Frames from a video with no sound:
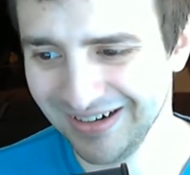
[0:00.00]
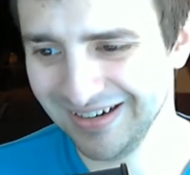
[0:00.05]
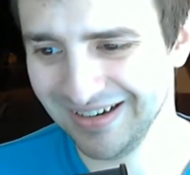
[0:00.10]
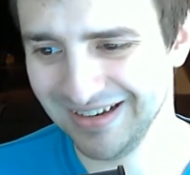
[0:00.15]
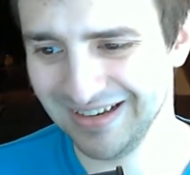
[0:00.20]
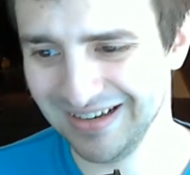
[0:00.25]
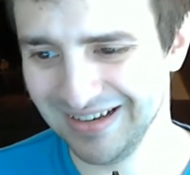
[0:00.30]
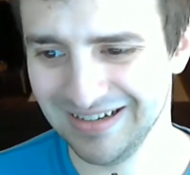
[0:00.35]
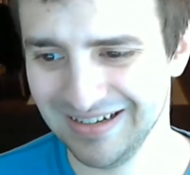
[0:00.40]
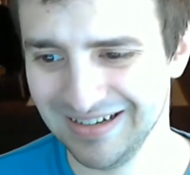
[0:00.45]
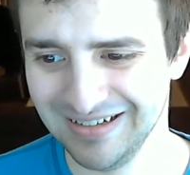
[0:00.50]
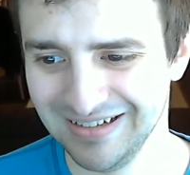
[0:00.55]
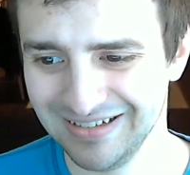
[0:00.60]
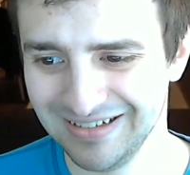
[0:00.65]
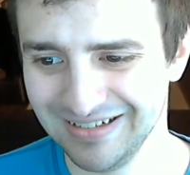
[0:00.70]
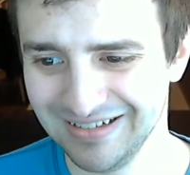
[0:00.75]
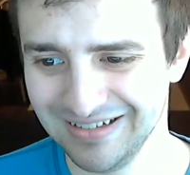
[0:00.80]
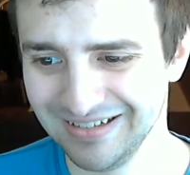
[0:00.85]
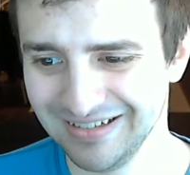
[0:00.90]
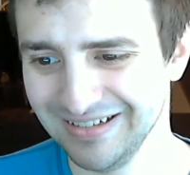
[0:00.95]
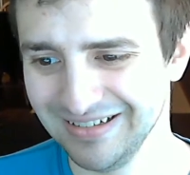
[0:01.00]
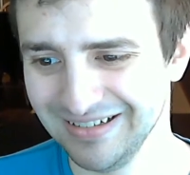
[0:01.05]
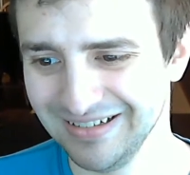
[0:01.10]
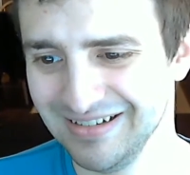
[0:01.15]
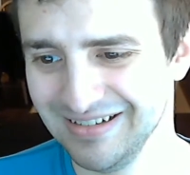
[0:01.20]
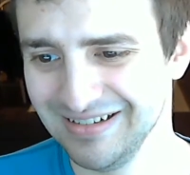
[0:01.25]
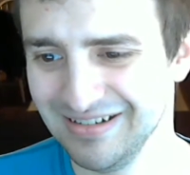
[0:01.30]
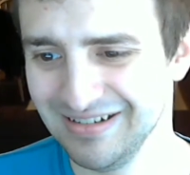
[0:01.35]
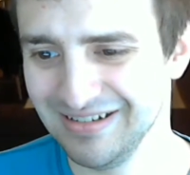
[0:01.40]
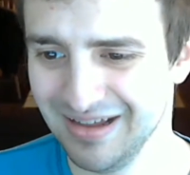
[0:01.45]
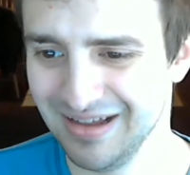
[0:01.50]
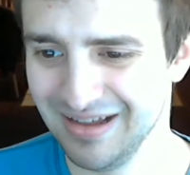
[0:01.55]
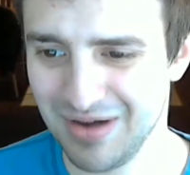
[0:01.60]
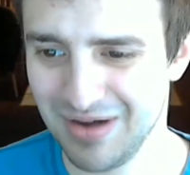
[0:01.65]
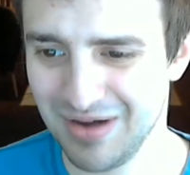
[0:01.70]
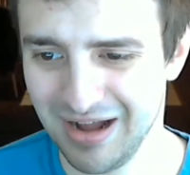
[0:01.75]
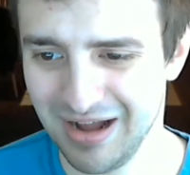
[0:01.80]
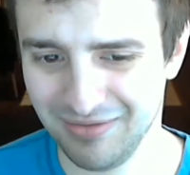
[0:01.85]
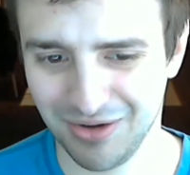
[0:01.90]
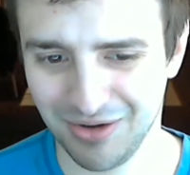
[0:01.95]
and they
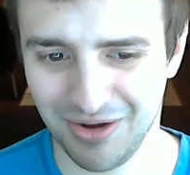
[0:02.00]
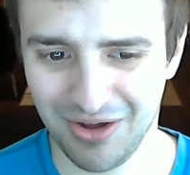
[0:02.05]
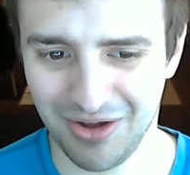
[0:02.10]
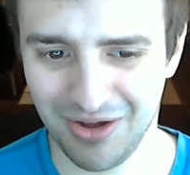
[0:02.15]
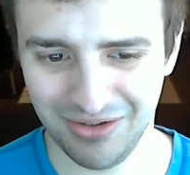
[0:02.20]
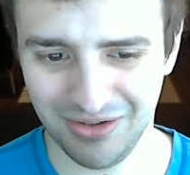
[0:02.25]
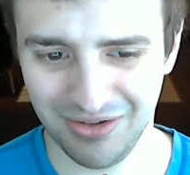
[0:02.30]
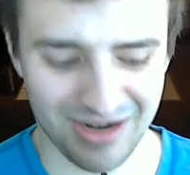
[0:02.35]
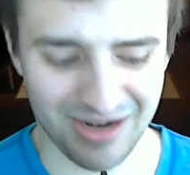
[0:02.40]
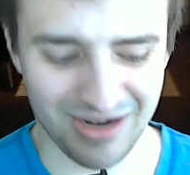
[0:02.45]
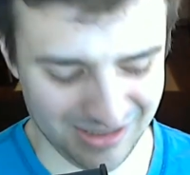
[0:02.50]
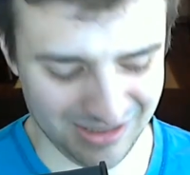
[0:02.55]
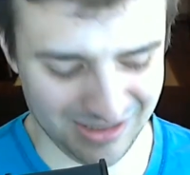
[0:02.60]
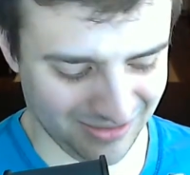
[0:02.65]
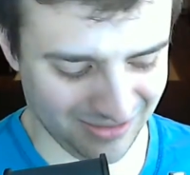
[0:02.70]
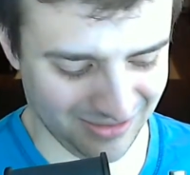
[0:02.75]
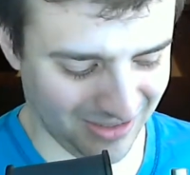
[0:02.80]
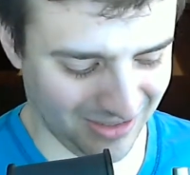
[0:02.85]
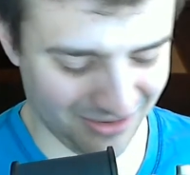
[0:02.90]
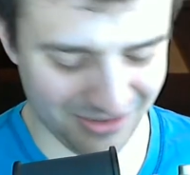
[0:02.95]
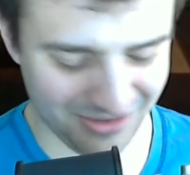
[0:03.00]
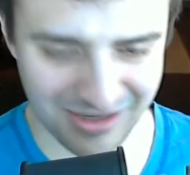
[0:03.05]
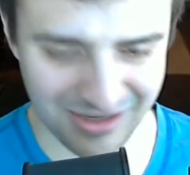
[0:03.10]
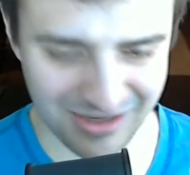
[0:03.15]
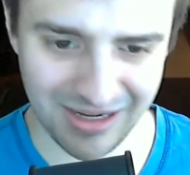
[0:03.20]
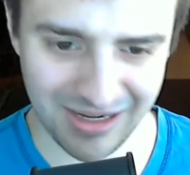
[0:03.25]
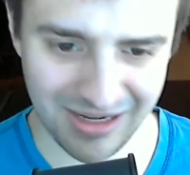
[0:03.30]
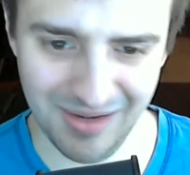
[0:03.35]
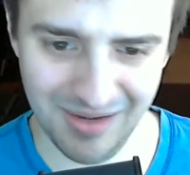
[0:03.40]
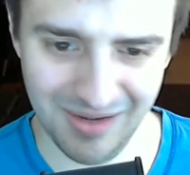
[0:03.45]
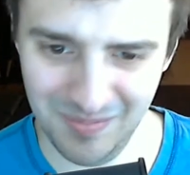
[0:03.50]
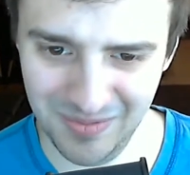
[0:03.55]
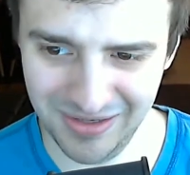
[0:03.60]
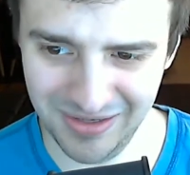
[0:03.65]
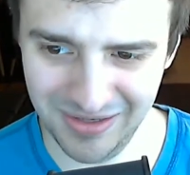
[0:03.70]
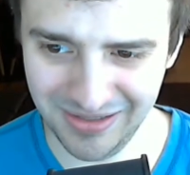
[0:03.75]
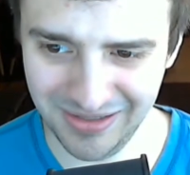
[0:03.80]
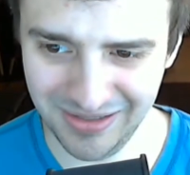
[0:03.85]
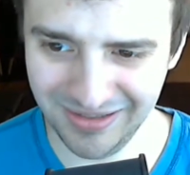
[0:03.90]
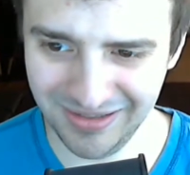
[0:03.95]
might have to authorize or like authenticate,
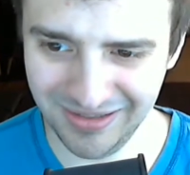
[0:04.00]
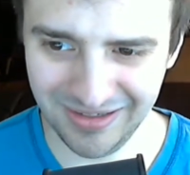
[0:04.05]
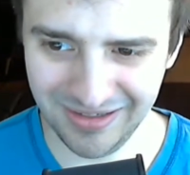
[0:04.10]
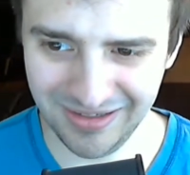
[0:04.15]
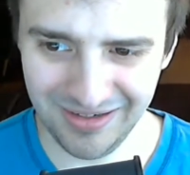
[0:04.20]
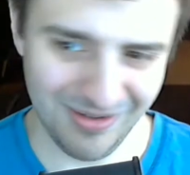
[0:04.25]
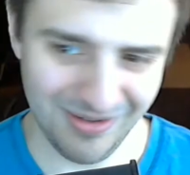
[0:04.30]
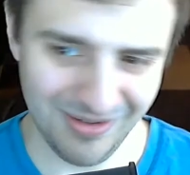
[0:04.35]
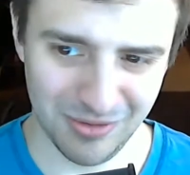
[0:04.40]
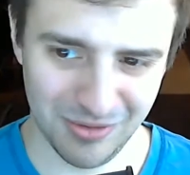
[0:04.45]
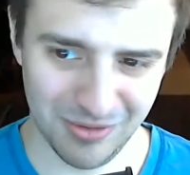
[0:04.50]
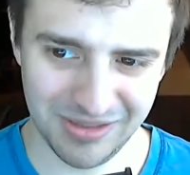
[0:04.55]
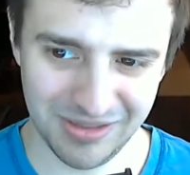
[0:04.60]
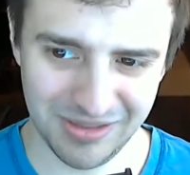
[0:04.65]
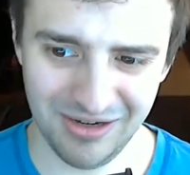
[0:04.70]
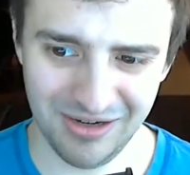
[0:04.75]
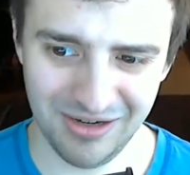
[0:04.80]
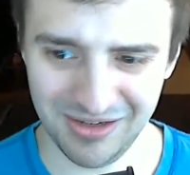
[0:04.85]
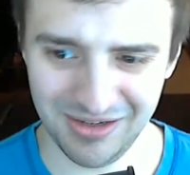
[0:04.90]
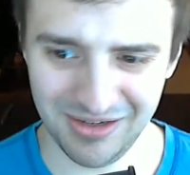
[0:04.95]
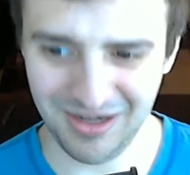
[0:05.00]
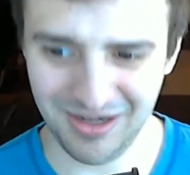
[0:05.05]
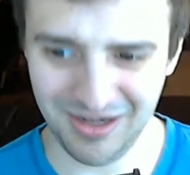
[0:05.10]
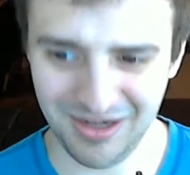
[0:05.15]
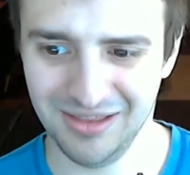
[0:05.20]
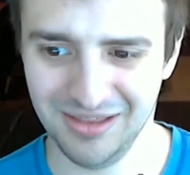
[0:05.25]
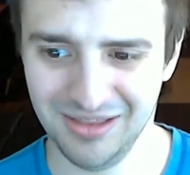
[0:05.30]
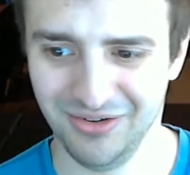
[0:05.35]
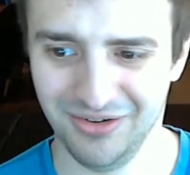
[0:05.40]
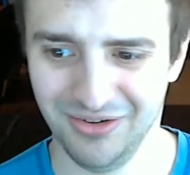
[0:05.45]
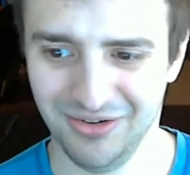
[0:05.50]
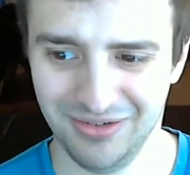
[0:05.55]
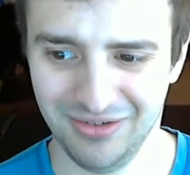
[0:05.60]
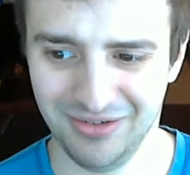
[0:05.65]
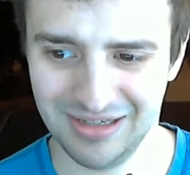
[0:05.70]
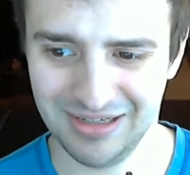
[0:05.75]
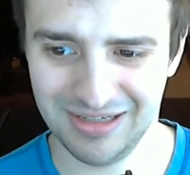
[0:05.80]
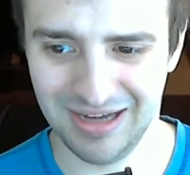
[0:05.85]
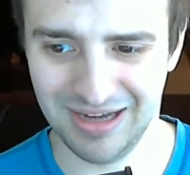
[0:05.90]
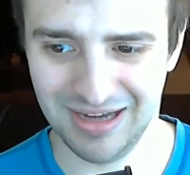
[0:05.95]
but once they authenticate, they're
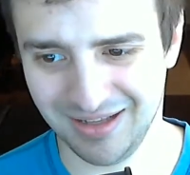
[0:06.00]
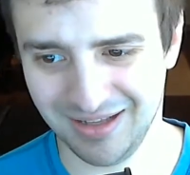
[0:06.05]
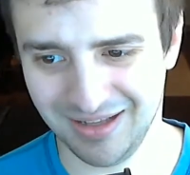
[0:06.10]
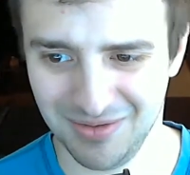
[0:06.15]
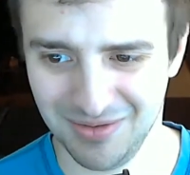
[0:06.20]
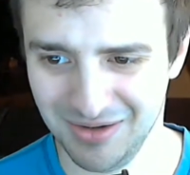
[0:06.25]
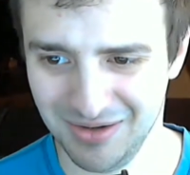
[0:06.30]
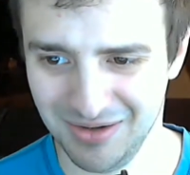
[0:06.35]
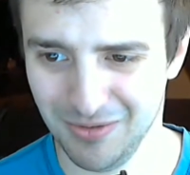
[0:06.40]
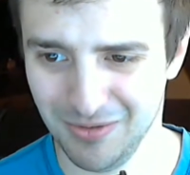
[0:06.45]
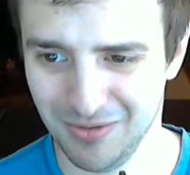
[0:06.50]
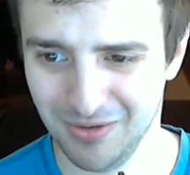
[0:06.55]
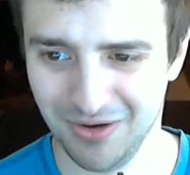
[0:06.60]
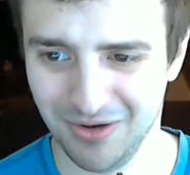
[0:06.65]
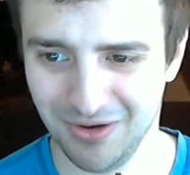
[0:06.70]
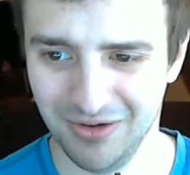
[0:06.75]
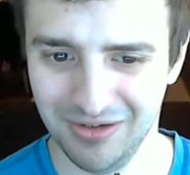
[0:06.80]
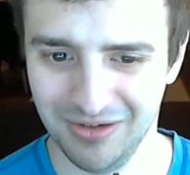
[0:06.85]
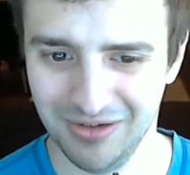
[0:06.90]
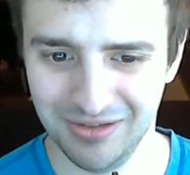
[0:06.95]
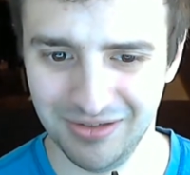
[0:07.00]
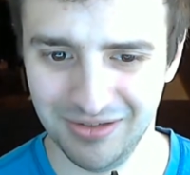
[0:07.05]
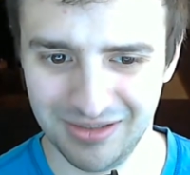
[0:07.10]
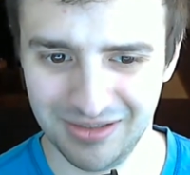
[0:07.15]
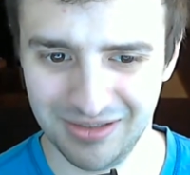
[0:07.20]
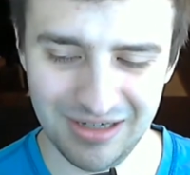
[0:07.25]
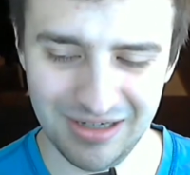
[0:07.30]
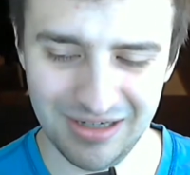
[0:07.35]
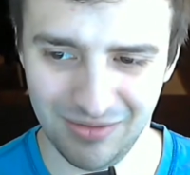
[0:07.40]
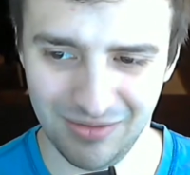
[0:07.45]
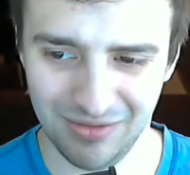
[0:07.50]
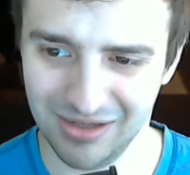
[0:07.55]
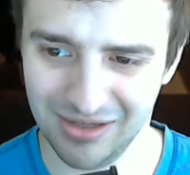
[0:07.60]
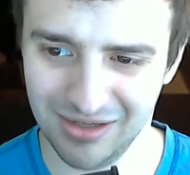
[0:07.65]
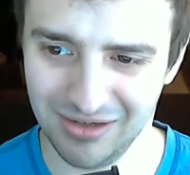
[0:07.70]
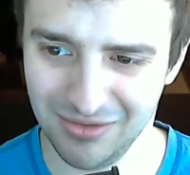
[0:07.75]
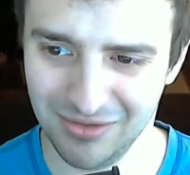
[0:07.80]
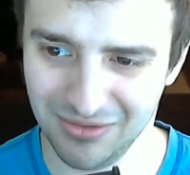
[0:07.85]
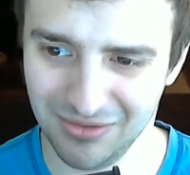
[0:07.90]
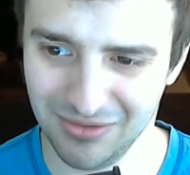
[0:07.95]
exactly where you are and seeing
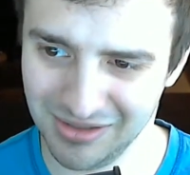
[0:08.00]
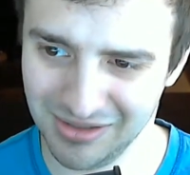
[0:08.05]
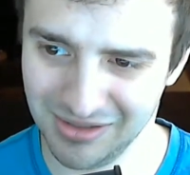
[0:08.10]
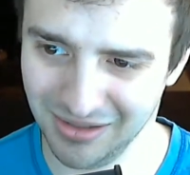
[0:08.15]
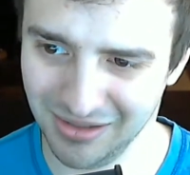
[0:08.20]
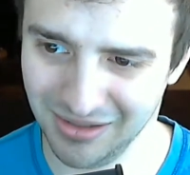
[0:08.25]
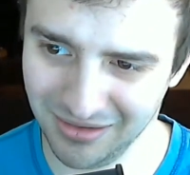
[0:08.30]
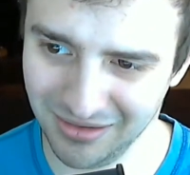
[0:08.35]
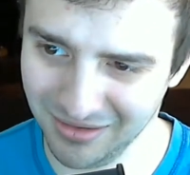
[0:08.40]
everything you were seeing.